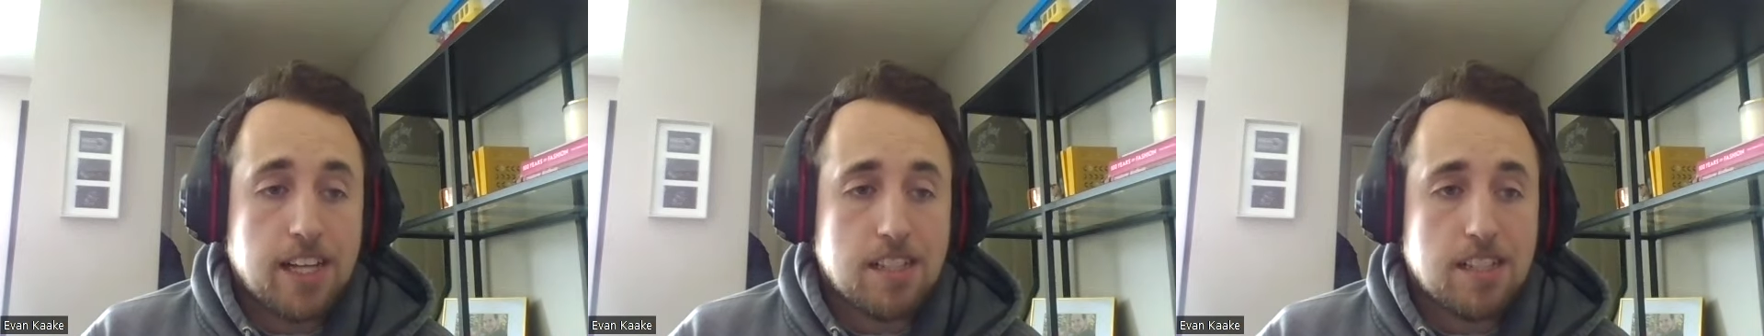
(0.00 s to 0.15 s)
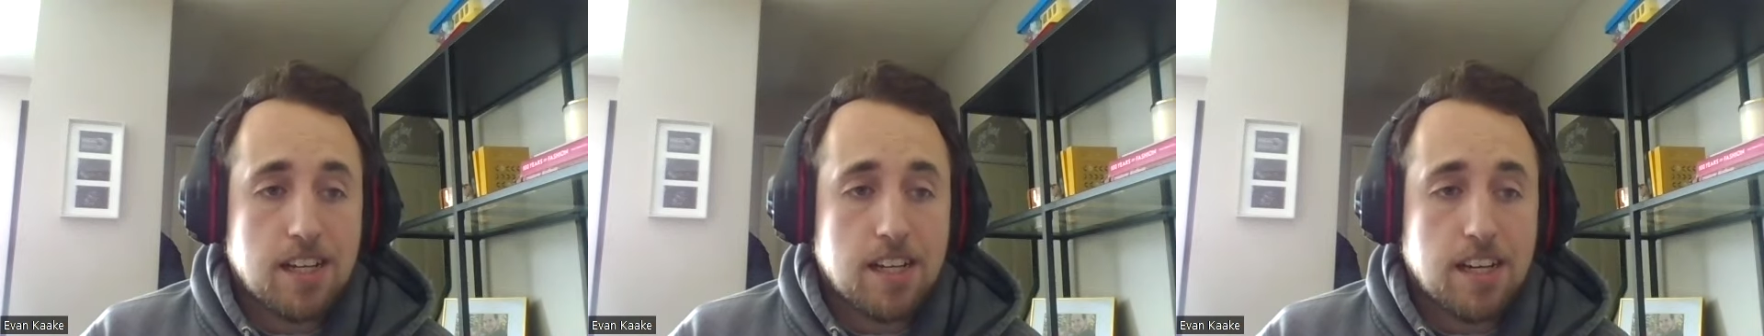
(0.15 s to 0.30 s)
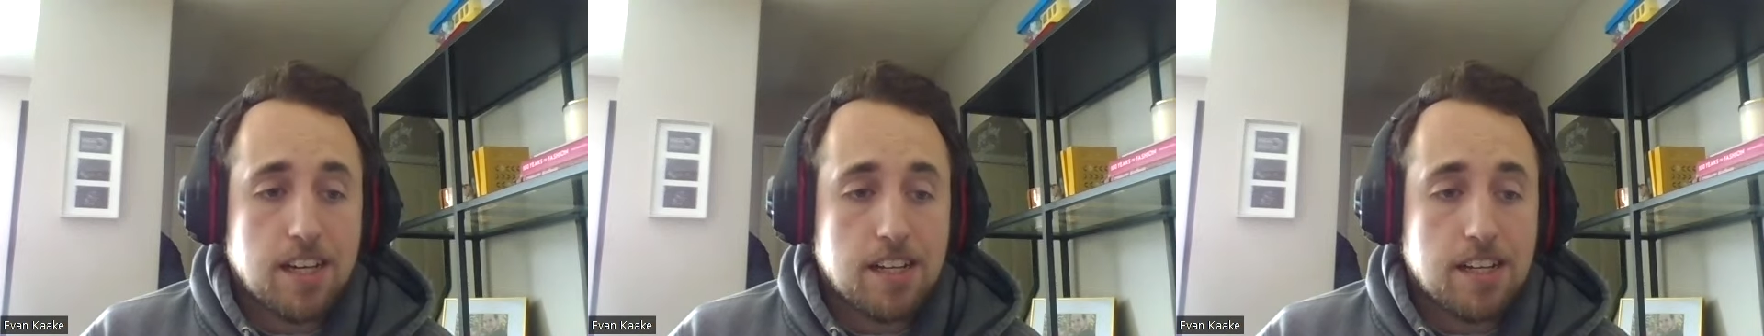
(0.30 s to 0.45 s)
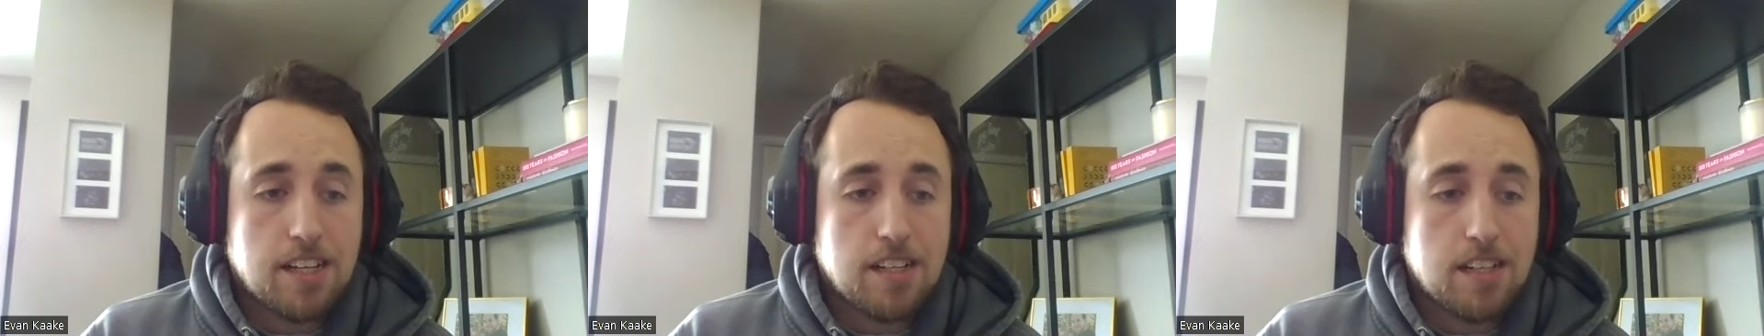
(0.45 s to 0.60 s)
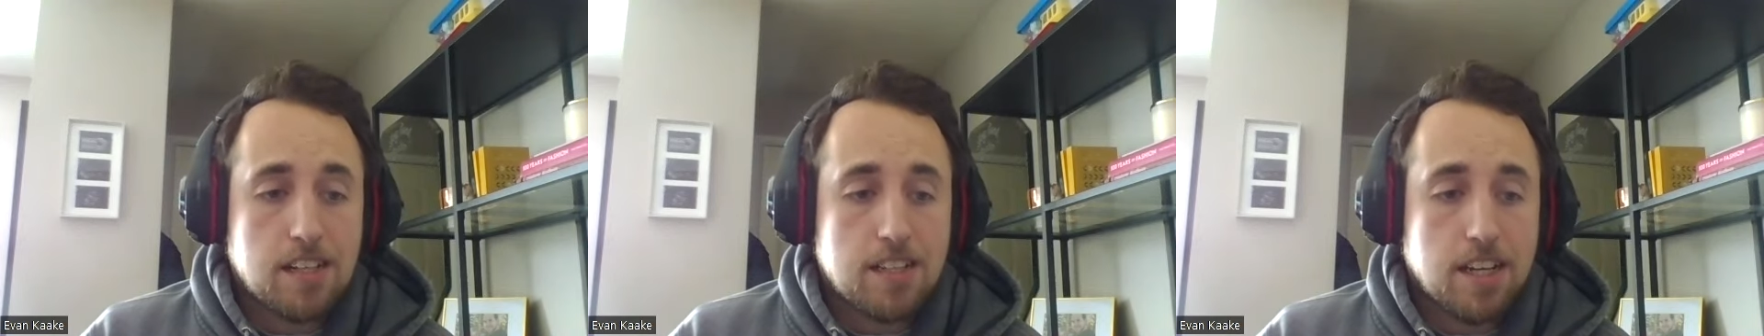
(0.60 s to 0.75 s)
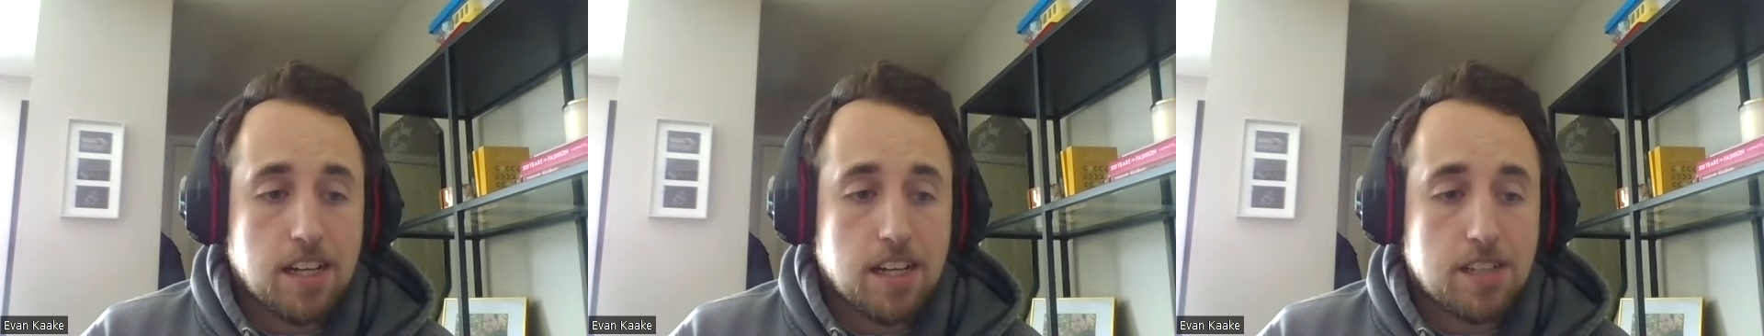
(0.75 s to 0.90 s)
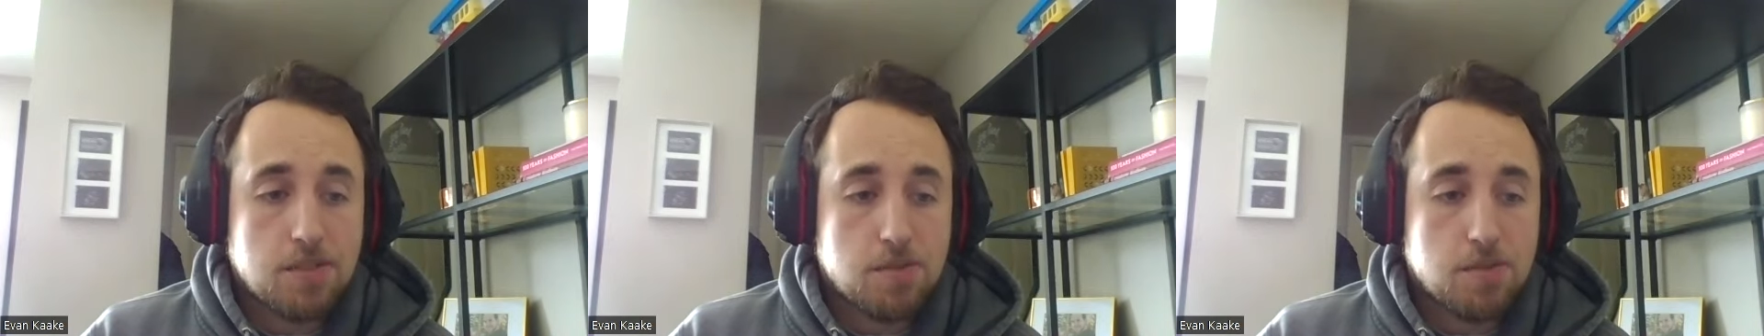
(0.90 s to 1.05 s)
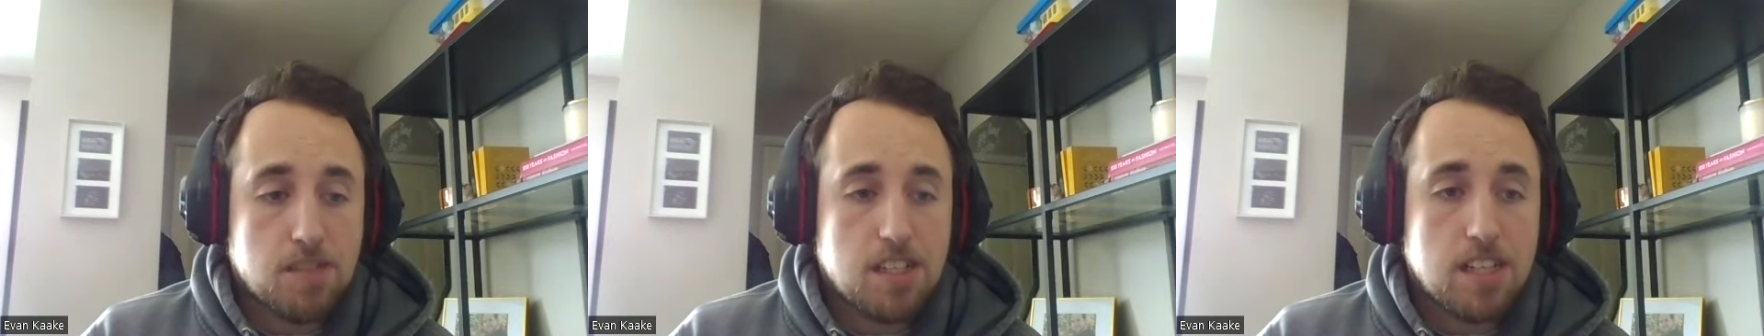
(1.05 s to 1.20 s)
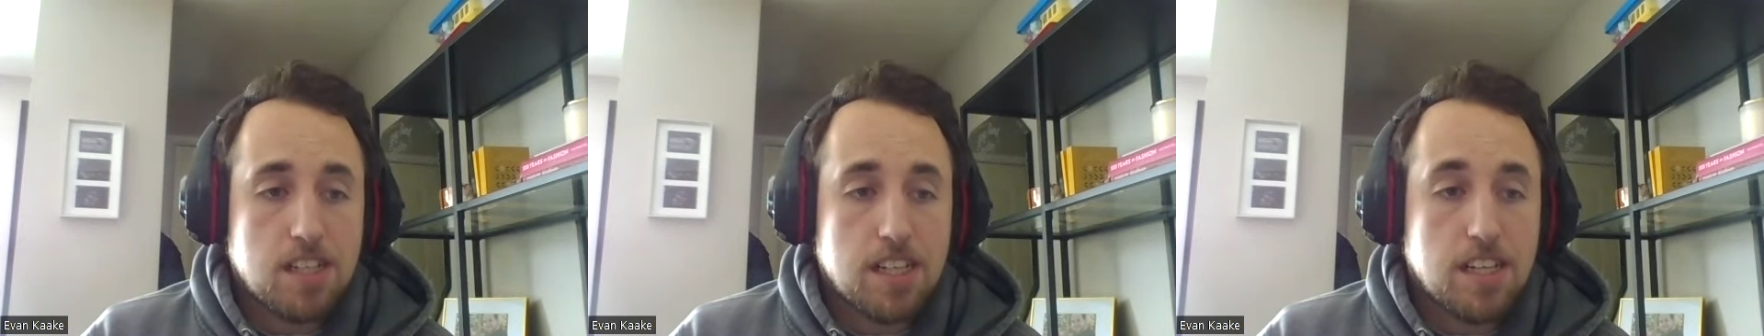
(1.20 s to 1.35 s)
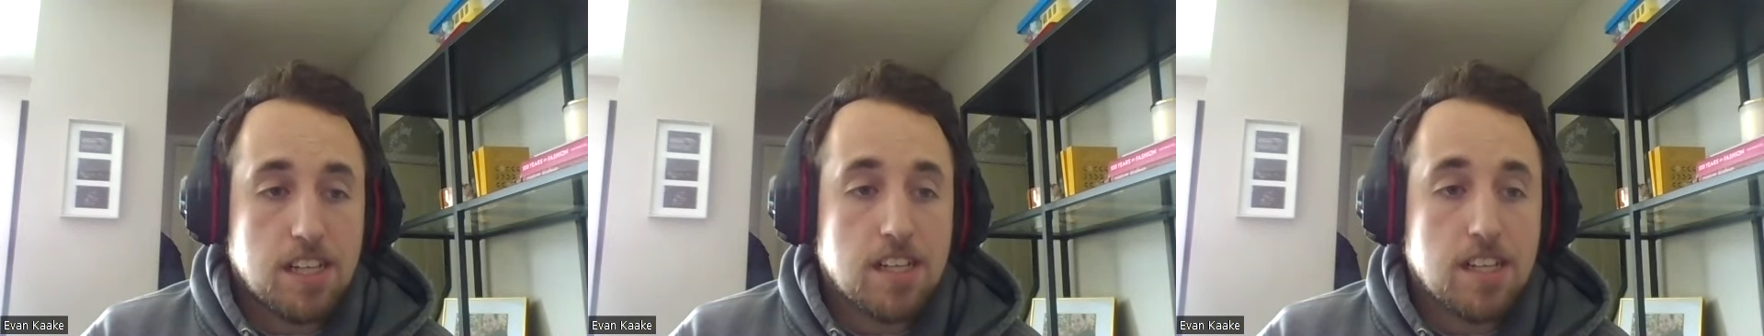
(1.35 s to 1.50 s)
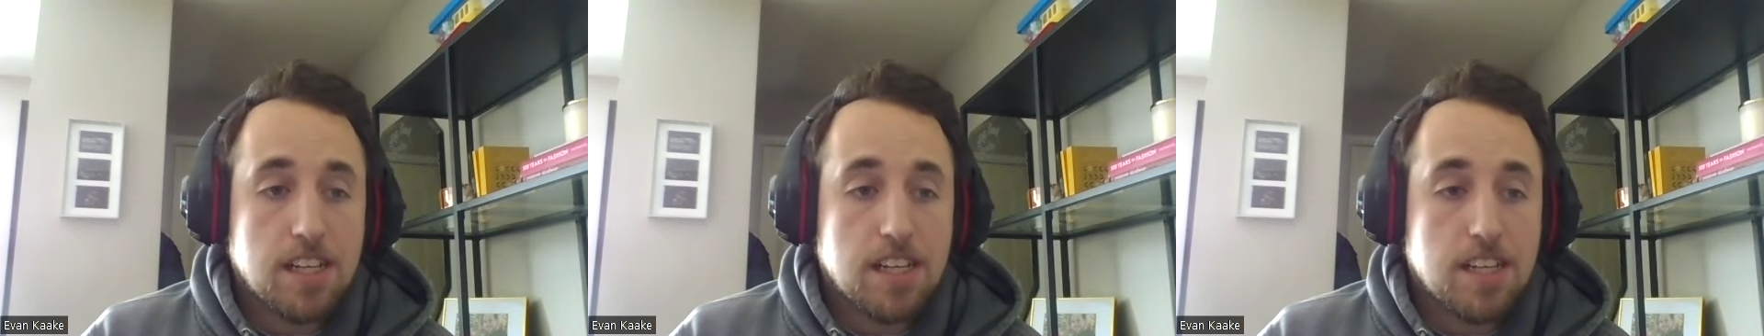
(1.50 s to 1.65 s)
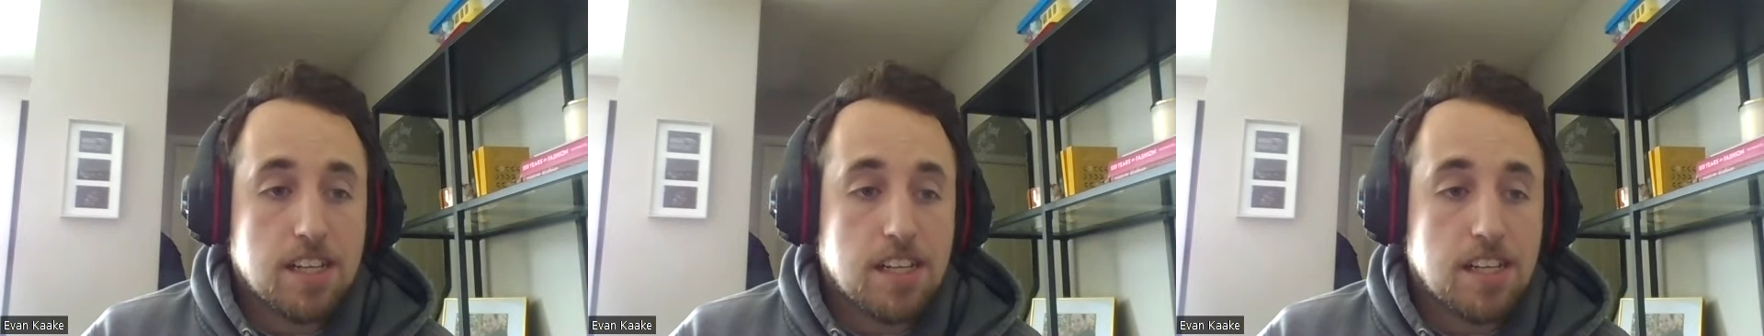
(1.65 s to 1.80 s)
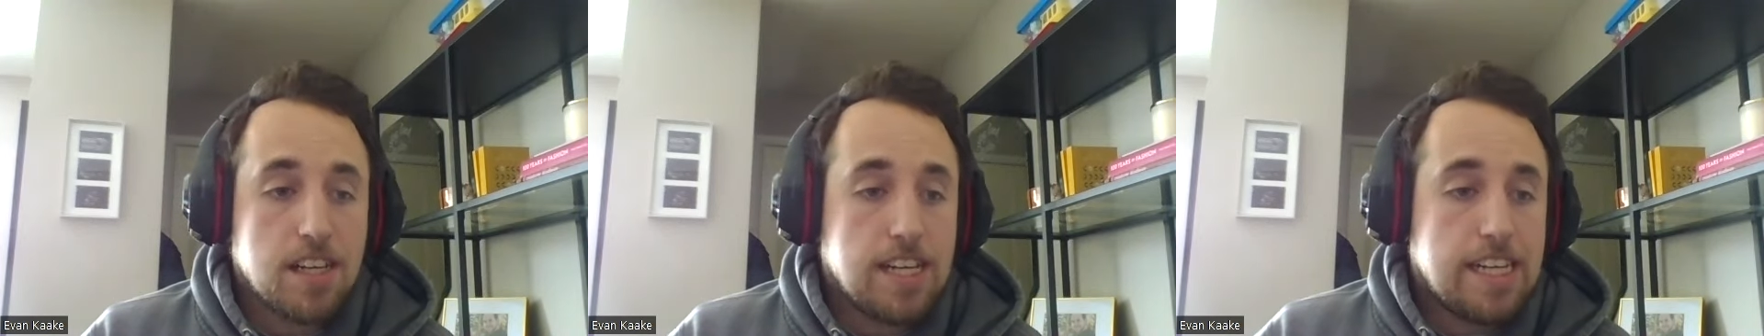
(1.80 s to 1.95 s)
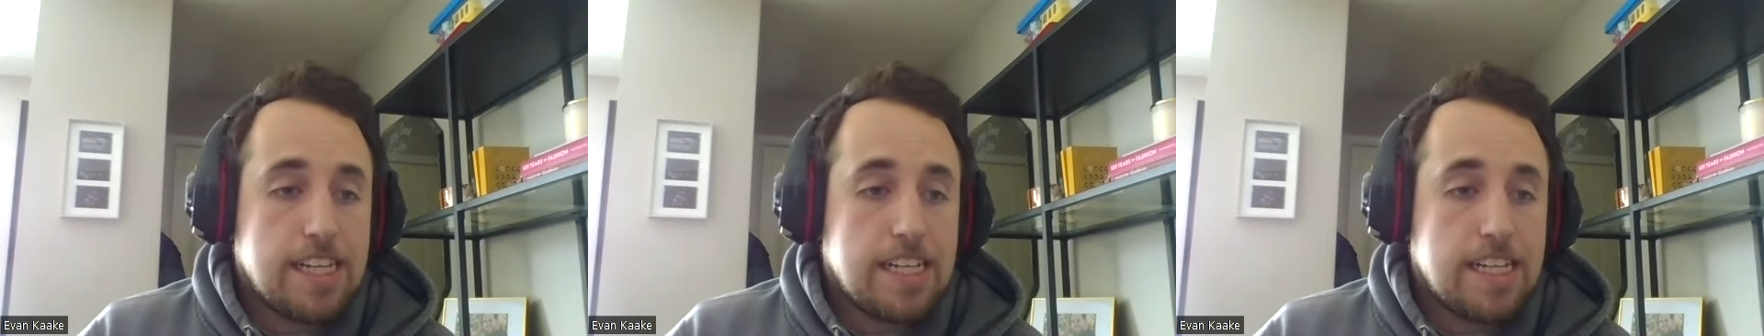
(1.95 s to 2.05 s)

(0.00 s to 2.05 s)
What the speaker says: attacks really. Like